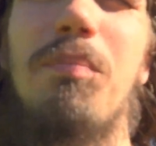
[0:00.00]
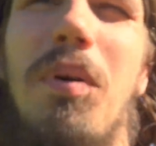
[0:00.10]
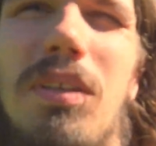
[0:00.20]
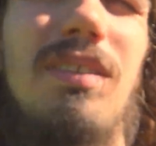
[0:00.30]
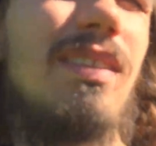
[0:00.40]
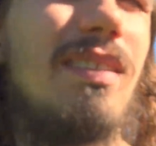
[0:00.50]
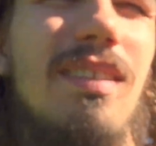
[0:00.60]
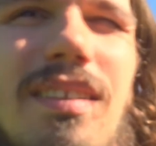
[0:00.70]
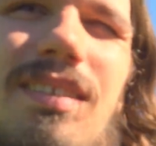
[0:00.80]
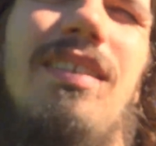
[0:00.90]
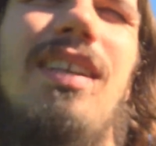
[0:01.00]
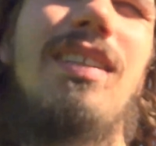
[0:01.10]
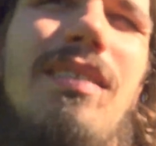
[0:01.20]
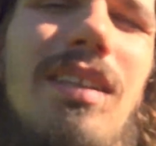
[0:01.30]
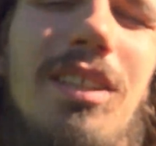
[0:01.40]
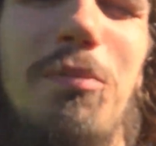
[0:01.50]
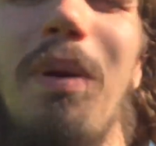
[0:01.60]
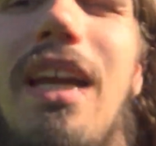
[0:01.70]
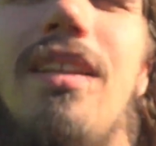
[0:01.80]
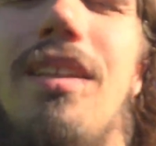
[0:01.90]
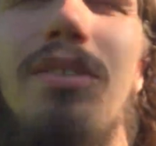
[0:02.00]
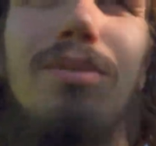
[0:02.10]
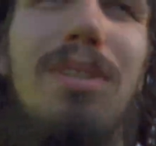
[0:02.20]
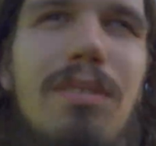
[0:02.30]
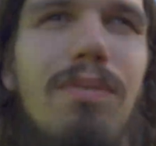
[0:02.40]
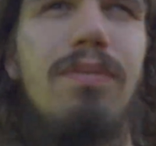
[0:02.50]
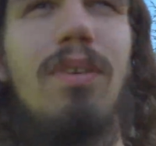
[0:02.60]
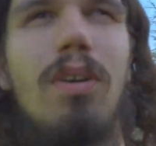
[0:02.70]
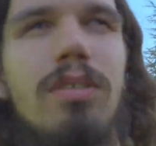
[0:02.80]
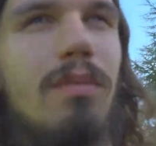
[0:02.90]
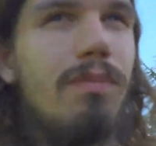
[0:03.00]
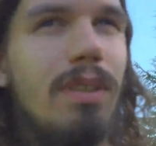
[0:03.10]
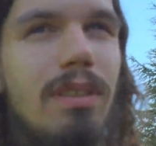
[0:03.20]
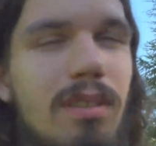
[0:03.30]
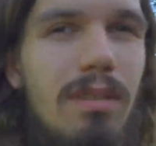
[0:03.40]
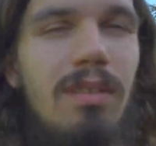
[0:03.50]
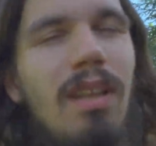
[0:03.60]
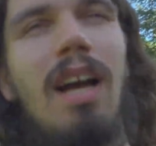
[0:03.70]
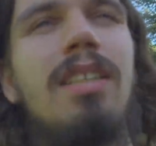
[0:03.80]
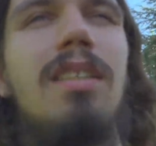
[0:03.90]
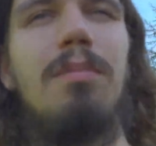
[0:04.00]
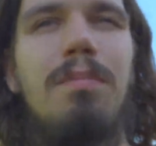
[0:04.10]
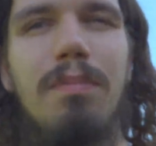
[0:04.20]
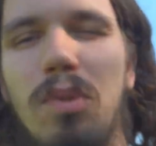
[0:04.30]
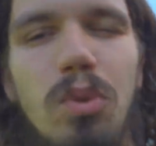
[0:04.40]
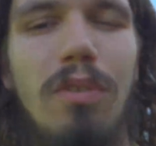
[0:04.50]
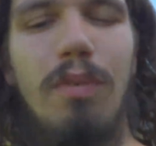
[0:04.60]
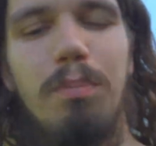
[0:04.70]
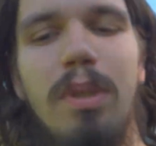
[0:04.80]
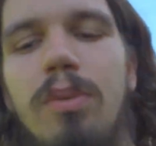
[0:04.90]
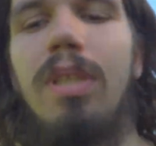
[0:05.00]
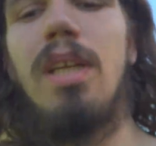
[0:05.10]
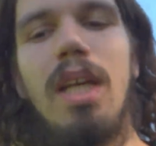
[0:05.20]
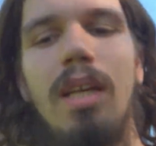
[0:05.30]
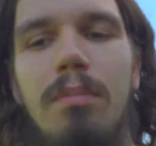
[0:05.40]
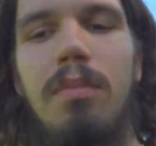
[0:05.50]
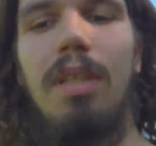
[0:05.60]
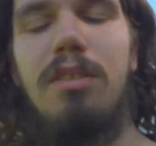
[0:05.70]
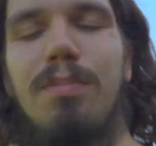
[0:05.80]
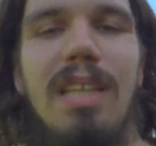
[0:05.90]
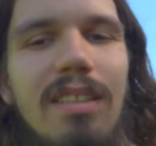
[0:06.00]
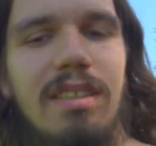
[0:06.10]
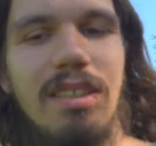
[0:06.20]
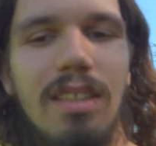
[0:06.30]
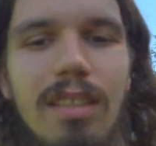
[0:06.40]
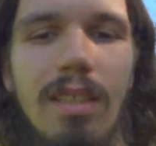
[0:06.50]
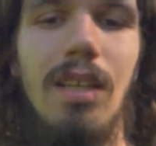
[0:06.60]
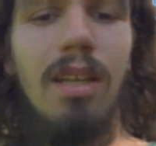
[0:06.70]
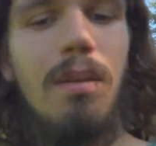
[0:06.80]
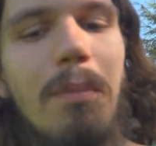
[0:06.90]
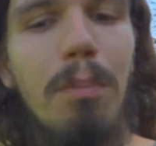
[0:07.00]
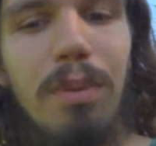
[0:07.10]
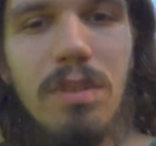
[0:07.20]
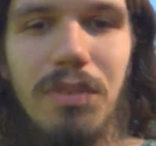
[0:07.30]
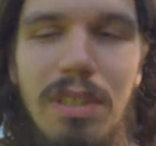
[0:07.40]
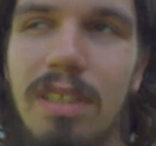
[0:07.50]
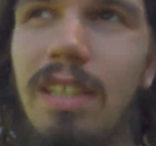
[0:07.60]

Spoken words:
But in Spain, they use it for something nice, they use it for beauty. It's making the city more beautiful.